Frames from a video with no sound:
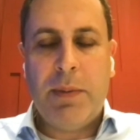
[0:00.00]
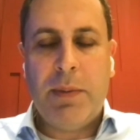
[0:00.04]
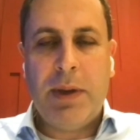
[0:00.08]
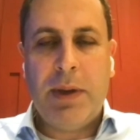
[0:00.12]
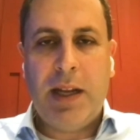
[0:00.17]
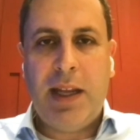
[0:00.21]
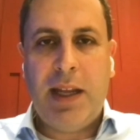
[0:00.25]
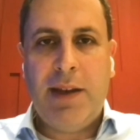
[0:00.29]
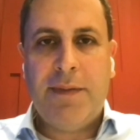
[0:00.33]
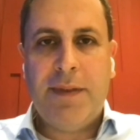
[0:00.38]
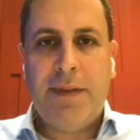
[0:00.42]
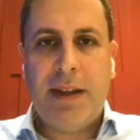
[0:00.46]
we
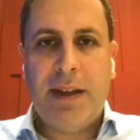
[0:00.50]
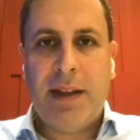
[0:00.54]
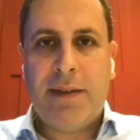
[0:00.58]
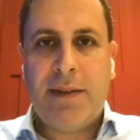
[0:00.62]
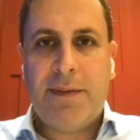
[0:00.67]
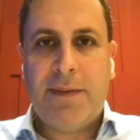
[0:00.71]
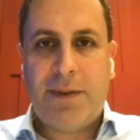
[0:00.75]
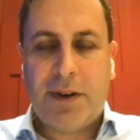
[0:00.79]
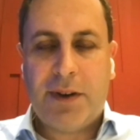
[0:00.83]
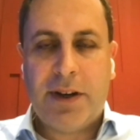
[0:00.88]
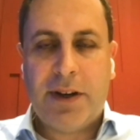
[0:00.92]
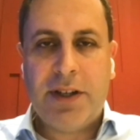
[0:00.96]
believe
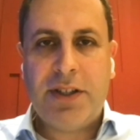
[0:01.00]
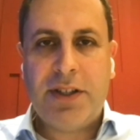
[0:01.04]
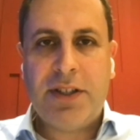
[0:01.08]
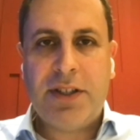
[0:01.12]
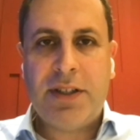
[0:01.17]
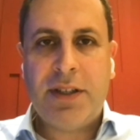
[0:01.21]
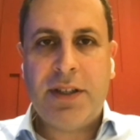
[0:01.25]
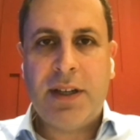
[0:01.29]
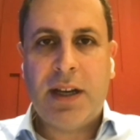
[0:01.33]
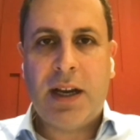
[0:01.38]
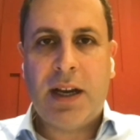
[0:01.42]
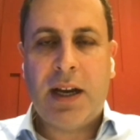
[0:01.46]
that
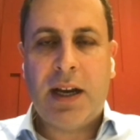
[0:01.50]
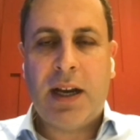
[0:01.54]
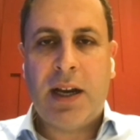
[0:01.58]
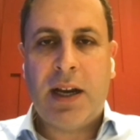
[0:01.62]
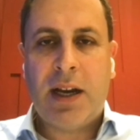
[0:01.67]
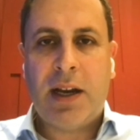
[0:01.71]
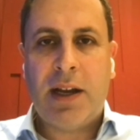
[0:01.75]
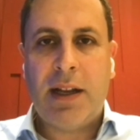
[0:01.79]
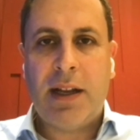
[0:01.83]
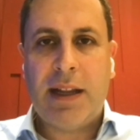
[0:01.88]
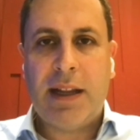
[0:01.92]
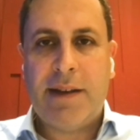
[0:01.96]
first,
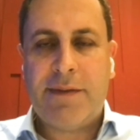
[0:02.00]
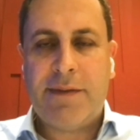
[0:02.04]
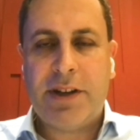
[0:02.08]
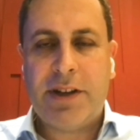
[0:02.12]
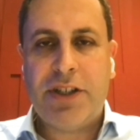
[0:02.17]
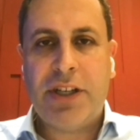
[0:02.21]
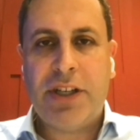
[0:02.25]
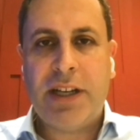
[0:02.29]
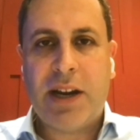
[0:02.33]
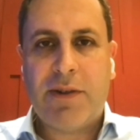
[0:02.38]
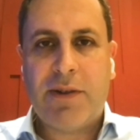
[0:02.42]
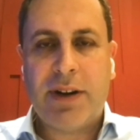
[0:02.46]

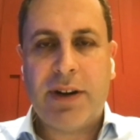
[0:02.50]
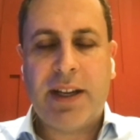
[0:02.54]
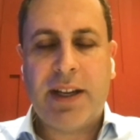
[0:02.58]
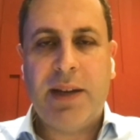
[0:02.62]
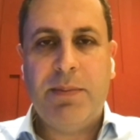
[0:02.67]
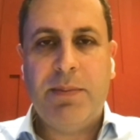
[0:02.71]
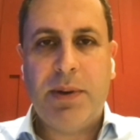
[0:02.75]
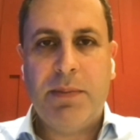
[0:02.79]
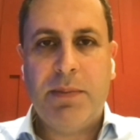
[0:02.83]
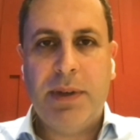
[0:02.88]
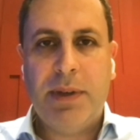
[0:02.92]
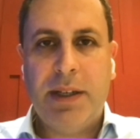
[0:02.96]
leveraging our
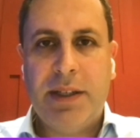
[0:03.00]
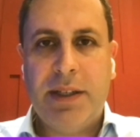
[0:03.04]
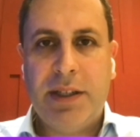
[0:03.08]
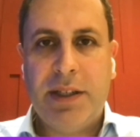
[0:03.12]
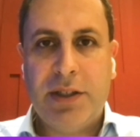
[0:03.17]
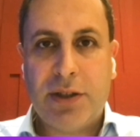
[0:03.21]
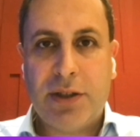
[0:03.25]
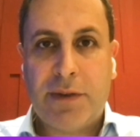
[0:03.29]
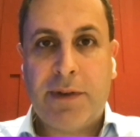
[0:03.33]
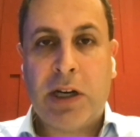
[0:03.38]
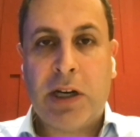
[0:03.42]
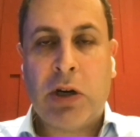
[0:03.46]

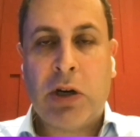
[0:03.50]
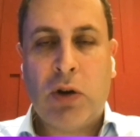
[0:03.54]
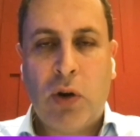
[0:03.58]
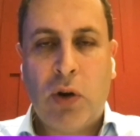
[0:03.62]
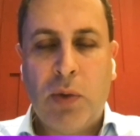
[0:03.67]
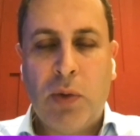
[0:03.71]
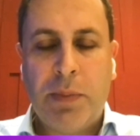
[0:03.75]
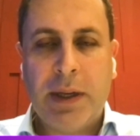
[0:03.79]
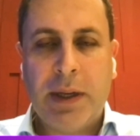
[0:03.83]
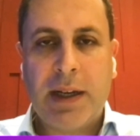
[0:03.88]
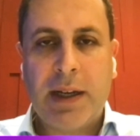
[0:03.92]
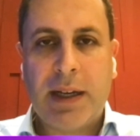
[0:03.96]
capabilities of
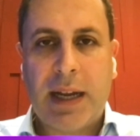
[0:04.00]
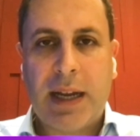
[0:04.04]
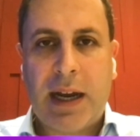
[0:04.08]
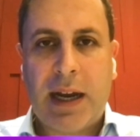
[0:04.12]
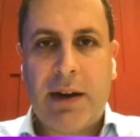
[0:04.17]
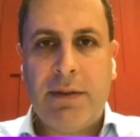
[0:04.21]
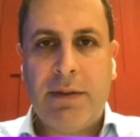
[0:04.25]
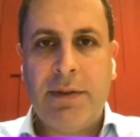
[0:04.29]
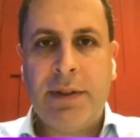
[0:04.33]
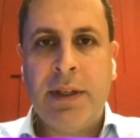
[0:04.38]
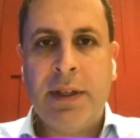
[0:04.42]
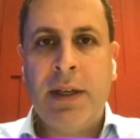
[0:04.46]
our open
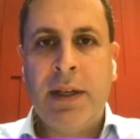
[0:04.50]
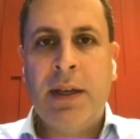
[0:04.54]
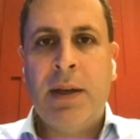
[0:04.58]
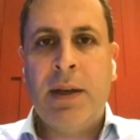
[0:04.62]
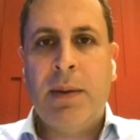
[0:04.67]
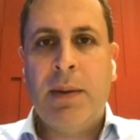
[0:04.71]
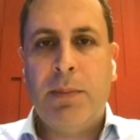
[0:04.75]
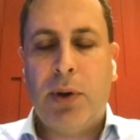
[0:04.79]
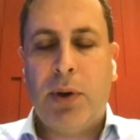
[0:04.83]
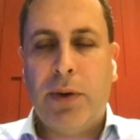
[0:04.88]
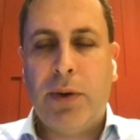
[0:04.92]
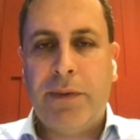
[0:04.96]
cloud,
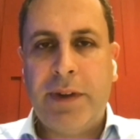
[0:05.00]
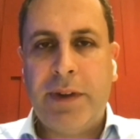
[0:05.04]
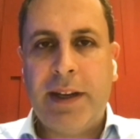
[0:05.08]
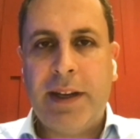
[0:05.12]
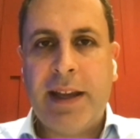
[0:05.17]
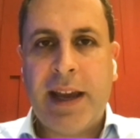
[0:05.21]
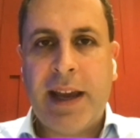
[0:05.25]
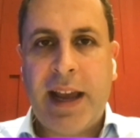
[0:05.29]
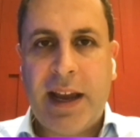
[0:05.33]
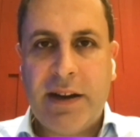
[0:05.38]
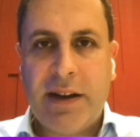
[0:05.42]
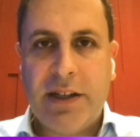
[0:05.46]
both
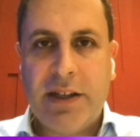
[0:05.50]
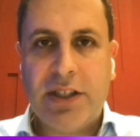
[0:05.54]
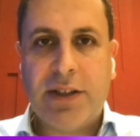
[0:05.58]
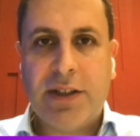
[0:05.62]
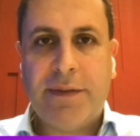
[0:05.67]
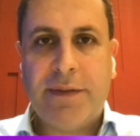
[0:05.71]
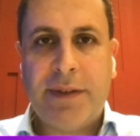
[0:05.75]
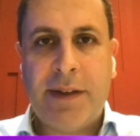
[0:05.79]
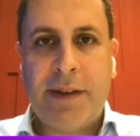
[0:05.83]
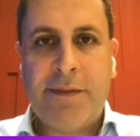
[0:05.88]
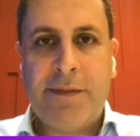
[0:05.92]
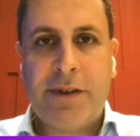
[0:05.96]
in the
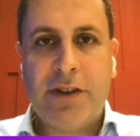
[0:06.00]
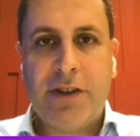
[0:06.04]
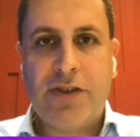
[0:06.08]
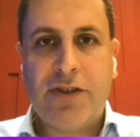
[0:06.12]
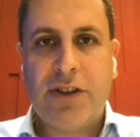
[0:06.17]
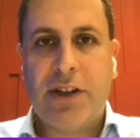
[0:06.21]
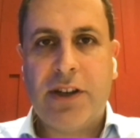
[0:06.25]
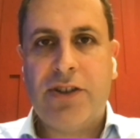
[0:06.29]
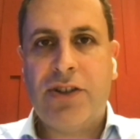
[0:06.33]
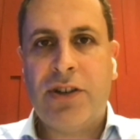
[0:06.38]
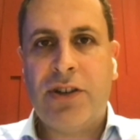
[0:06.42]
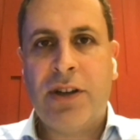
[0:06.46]
areas of
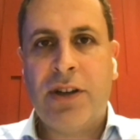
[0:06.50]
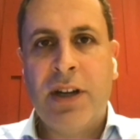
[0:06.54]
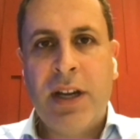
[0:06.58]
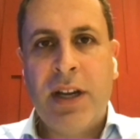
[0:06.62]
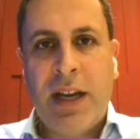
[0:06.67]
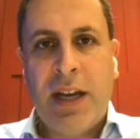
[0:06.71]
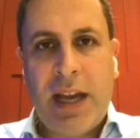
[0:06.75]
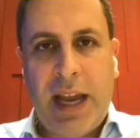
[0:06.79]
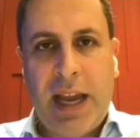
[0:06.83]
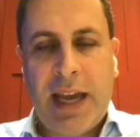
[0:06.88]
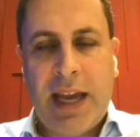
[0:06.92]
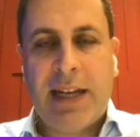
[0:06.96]
infrastructure
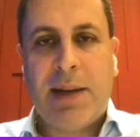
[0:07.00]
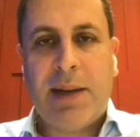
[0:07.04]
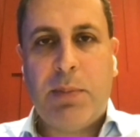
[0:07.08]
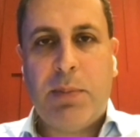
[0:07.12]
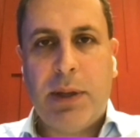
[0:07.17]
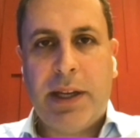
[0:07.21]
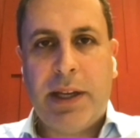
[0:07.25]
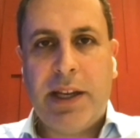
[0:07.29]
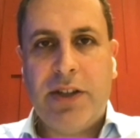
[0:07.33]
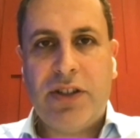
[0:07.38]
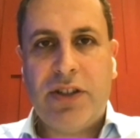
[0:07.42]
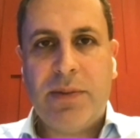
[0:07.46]
and
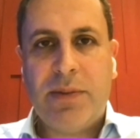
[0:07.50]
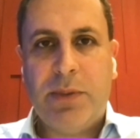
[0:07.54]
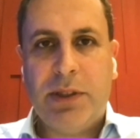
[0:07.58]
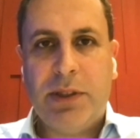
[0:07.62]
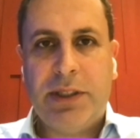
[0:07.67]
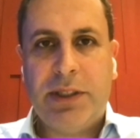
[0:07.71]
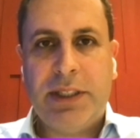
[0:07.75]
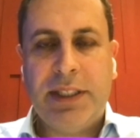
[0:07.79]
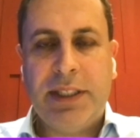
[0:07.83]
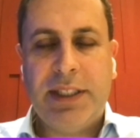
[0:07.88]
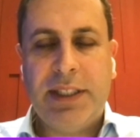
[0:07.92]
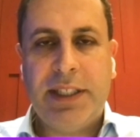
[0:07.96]
application
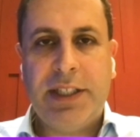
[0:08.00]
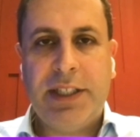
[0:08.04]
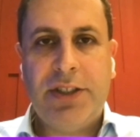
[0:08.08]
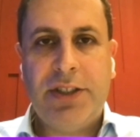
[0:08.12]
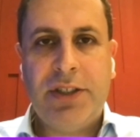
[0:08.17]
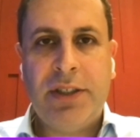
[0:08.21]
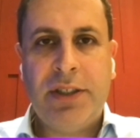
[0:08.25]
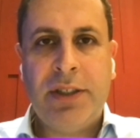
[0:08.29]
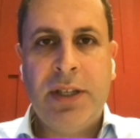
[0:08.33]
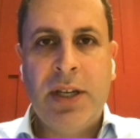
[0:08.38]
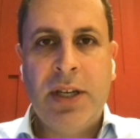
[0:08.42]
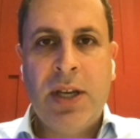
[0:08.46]

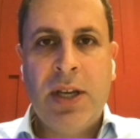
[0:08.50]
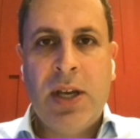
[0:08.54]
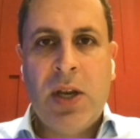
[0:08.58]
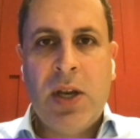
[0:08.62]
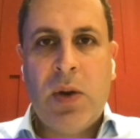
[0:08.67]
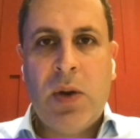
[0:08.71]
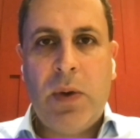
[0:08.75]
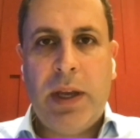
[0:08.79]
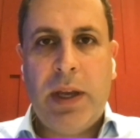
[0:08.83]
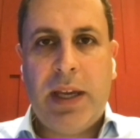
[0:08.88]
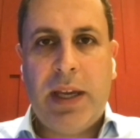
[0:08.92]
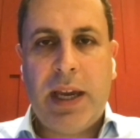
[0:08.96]
modernization,
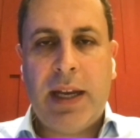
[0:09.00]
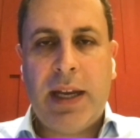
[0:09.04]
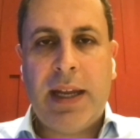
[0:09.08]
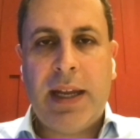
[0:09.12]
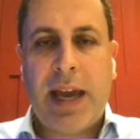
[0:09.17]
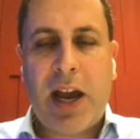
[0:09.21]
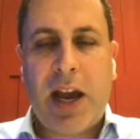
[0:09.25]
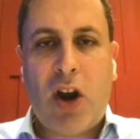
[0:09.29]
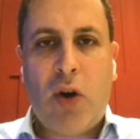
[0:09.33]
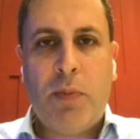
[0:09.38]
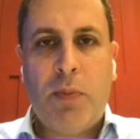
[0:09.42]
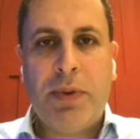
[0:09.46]
we can
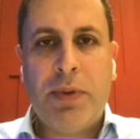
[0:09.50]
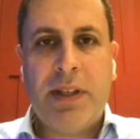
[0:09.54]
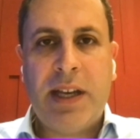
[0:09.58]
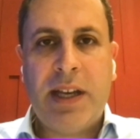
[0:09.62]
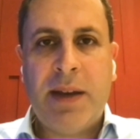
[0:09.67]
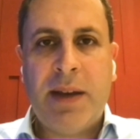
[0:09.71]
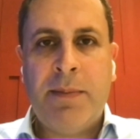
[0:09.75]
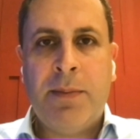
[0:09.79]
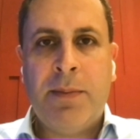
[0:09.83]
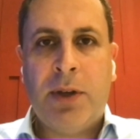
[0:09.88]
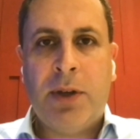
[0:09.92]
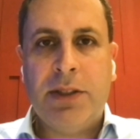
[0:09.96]
help
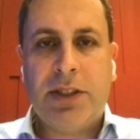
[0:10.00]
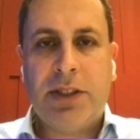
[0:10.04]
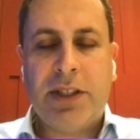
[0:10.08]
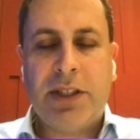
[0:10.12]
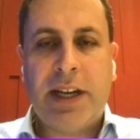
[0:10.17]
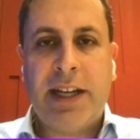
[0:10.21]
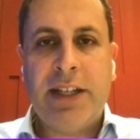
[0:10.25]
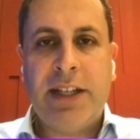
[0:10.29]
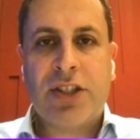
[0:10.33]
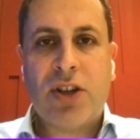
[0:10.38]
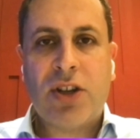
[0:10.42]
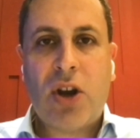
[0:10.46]
them
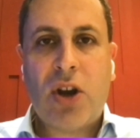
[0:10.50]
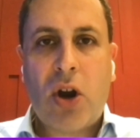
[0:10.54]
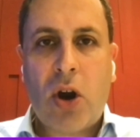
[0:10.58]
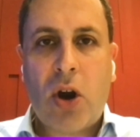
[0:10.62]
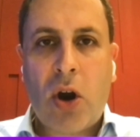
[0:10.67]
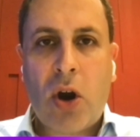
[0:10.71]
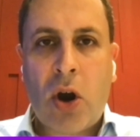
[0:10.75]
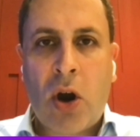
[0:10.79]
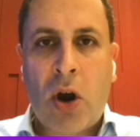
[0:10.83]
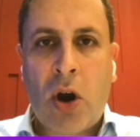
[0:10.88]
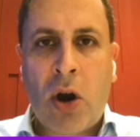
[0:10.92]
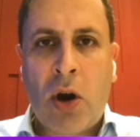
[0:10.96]
modernize
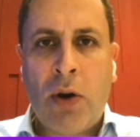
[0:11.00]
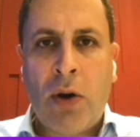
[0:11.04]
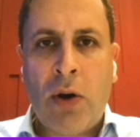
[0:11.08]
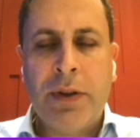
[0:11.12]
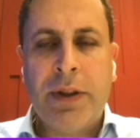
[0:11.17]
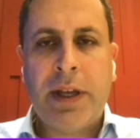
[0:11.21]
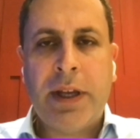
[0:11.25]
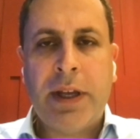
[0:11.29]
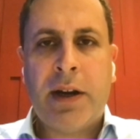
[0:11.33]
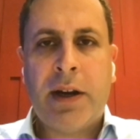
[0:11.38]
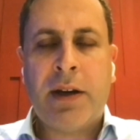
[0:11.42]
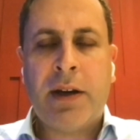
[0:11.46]

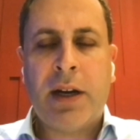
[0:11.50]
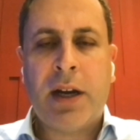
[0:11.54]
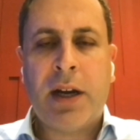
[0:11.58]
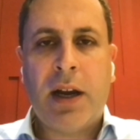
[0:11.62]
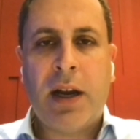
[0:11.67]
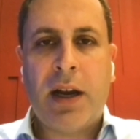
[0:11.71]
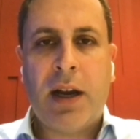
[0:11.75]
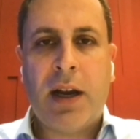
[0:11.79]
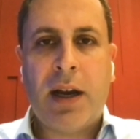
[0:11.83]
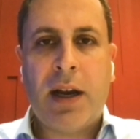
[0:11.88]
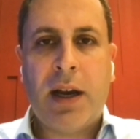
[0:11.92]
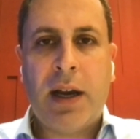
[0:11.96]
all
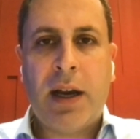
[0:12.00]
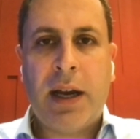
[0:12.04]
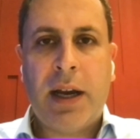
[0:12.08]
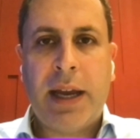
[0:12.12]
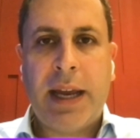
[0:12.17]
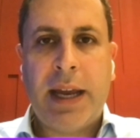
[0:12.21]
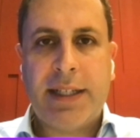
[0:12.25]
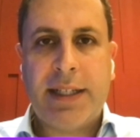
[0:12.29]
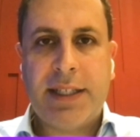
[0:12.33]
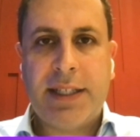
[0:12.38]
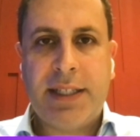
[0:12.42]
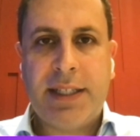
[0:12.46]
their
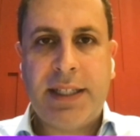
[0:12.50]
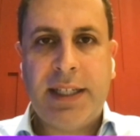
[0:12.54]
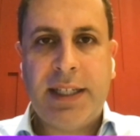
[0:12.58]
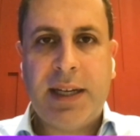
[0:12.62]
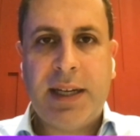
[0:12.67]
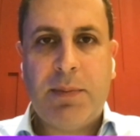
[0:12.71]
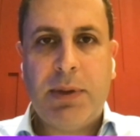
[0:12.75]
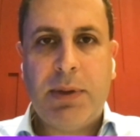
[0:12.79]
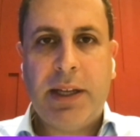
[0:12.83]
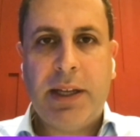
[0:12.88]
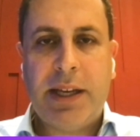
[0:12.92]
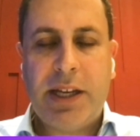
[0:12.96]

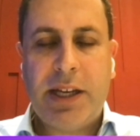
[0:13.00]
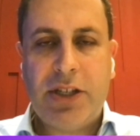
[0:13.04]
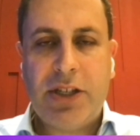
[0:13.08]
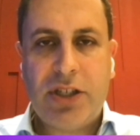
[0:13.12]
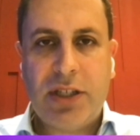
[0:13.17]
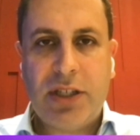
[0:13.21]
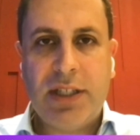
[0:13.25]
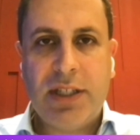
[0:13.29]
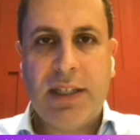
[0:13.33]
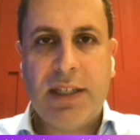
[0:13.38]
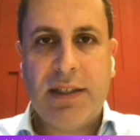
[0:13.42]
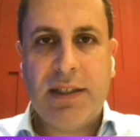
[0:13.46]
existing
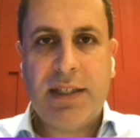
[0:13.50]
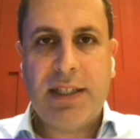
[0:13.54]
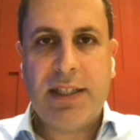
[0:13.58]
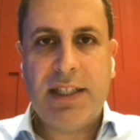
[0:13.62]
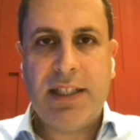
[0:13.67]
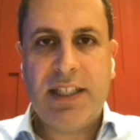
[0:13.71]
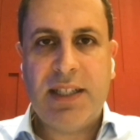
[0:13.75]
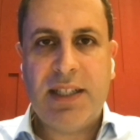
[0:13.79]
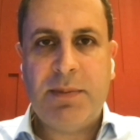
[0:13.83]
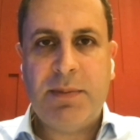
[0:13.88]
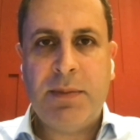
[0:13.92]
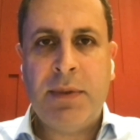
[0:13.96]
applications and
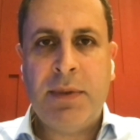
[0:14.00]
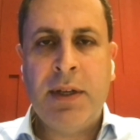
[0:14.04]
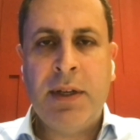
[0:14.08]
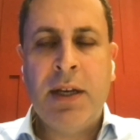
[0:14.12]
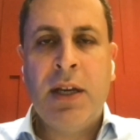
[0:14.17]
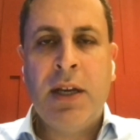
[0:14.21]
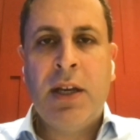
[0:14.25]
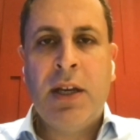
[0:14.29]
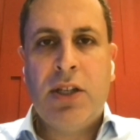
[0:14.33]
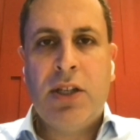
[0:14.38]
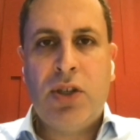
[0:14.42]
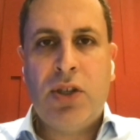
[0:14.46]
system
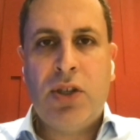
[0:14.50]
